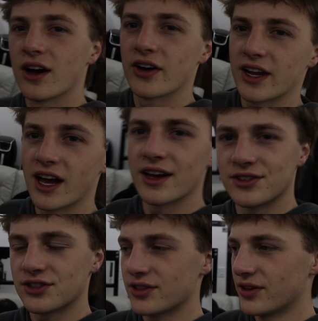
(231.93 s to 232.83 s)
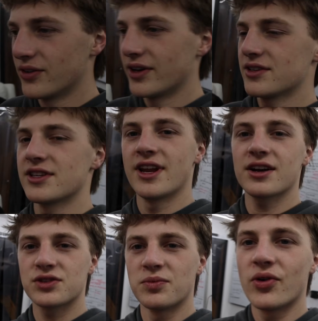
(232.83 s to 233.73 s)
Alright guys, so it is the
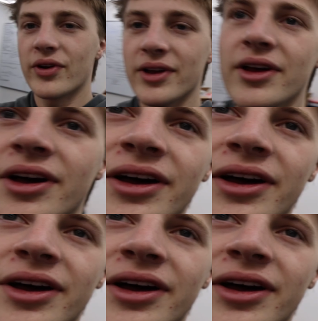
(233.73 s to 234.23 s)
next morning.